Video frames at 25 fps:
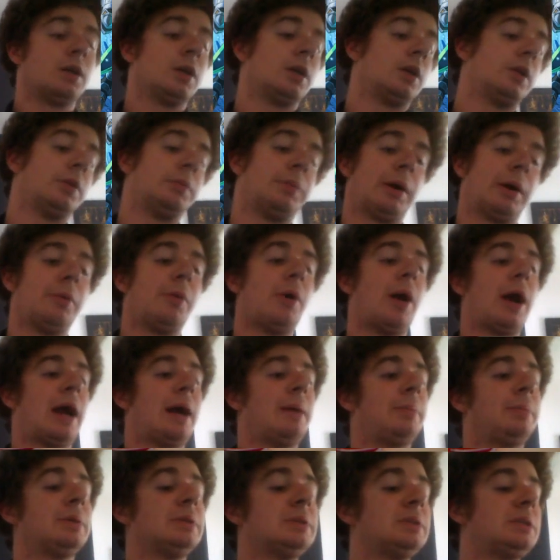Now what
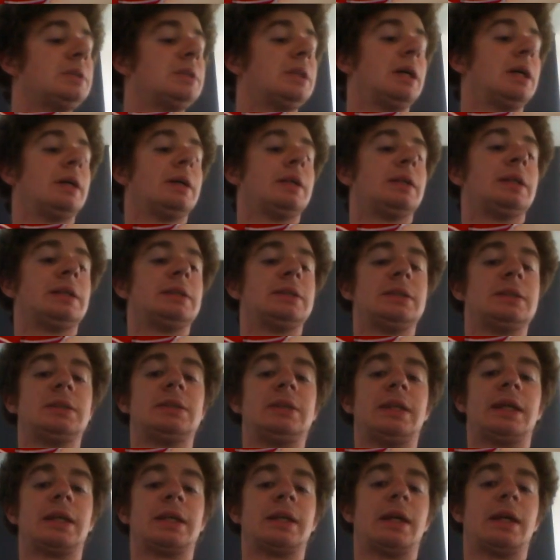happens? This is a
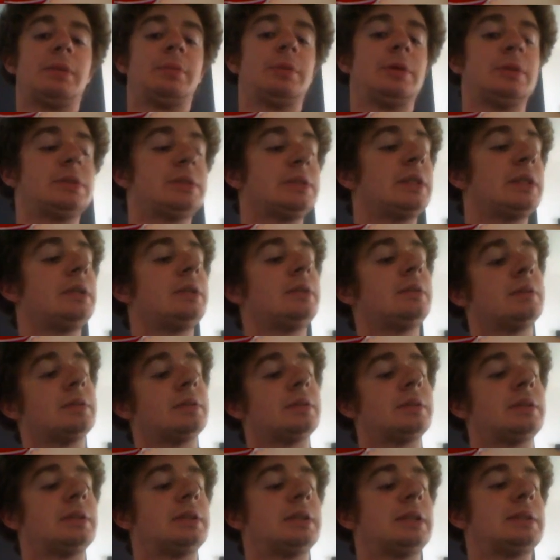10k booster,
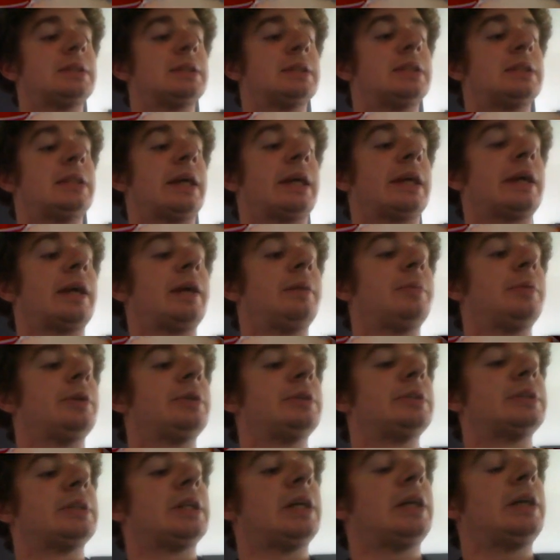this is a 10k
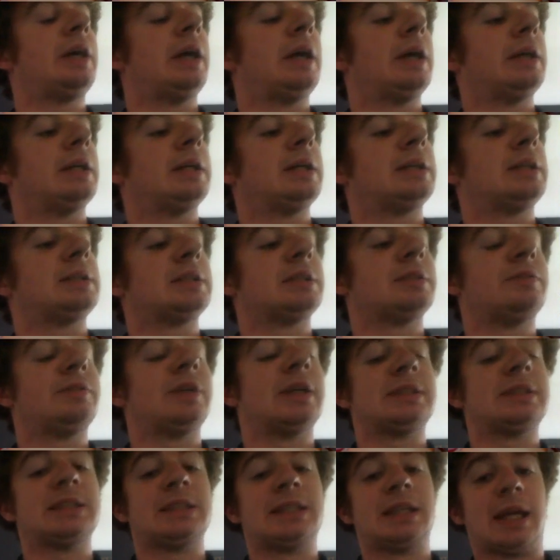booster, this is a
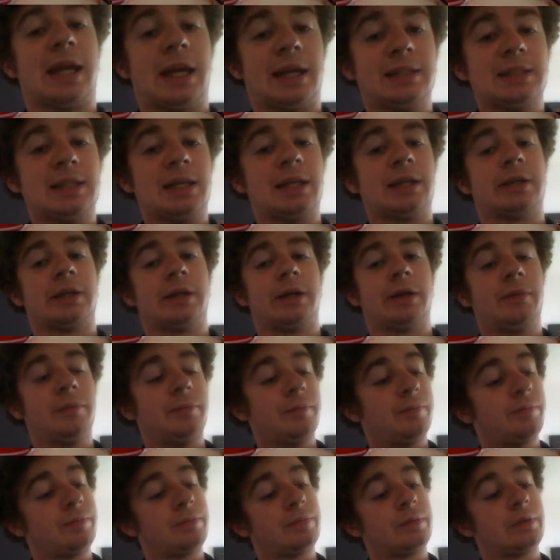13k attacker.
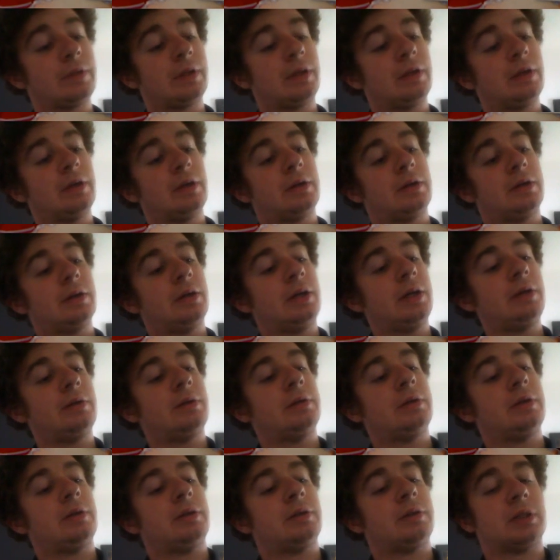Right,
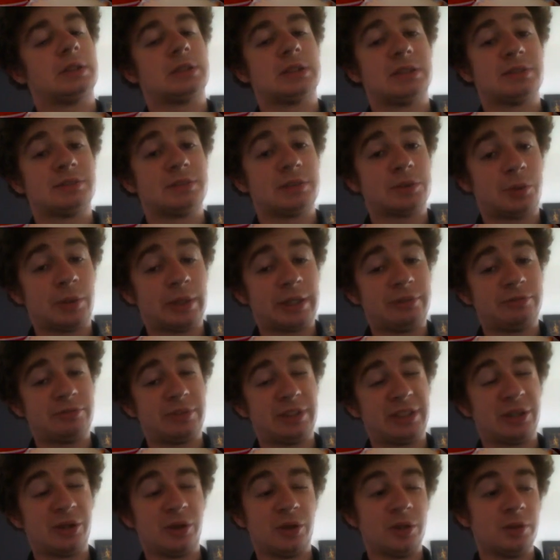that's a
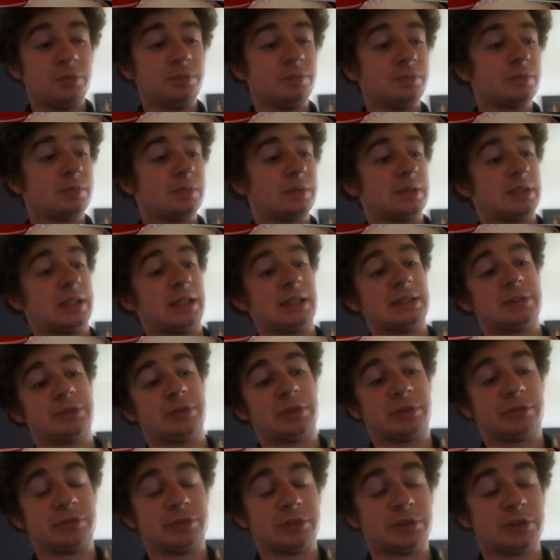23 column, that's
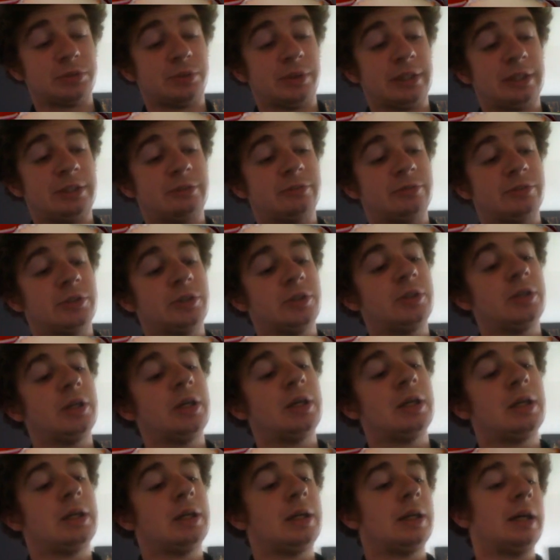swinging for a 24,
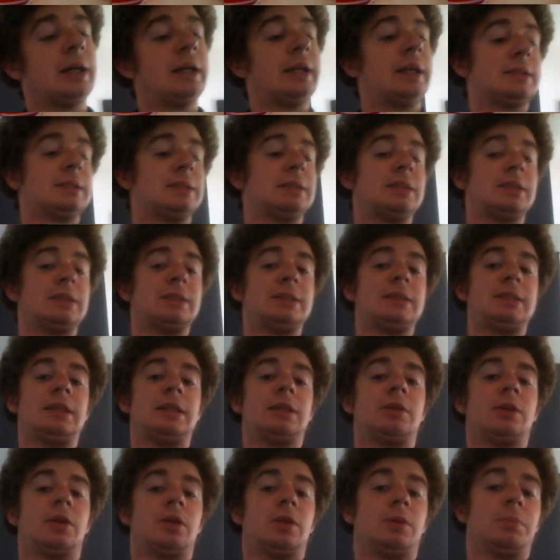and that's a 19
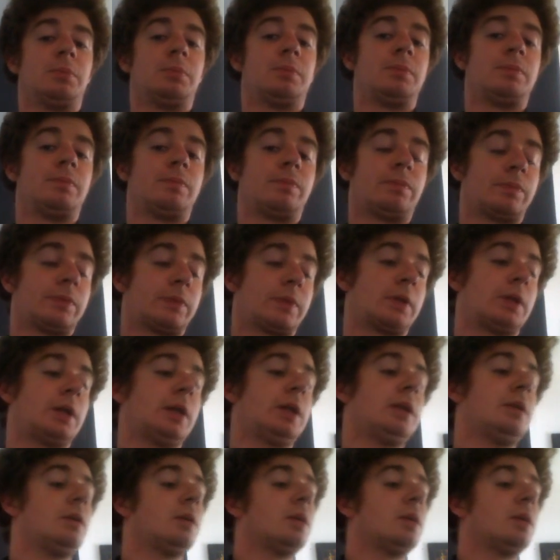column. Okay?